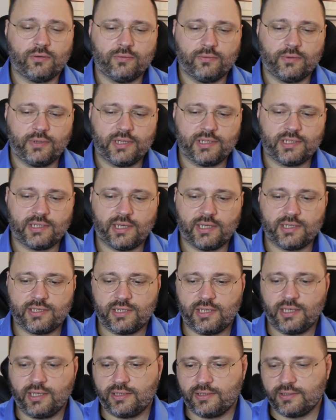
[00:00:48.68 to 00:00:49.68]
So, as
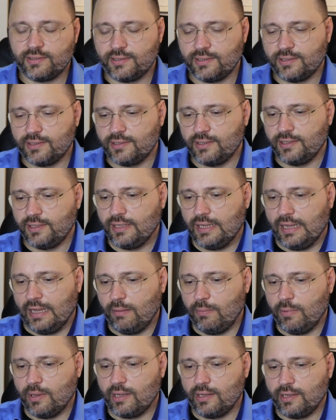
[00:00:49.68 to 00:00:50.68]
I said,
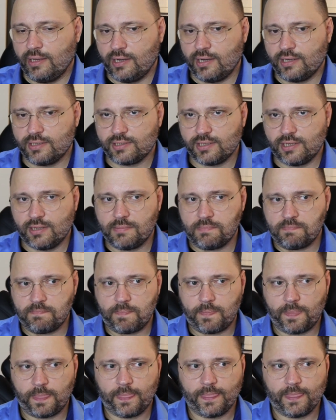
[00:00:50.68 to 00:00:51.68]
in Libya there are
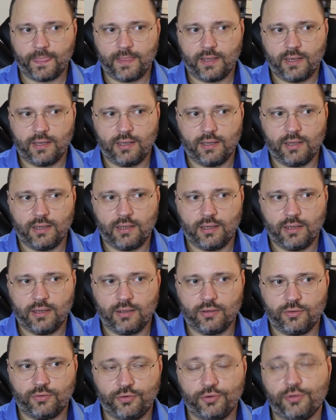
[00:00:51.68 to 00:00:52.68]
some
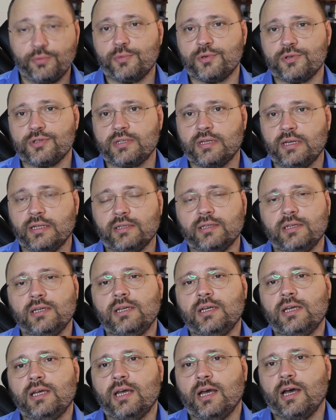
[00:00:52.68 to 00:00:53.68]
rumors that
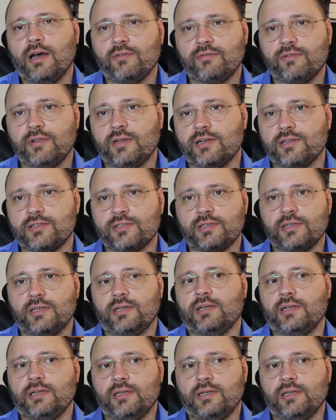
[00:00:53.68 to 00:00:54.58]
Haftar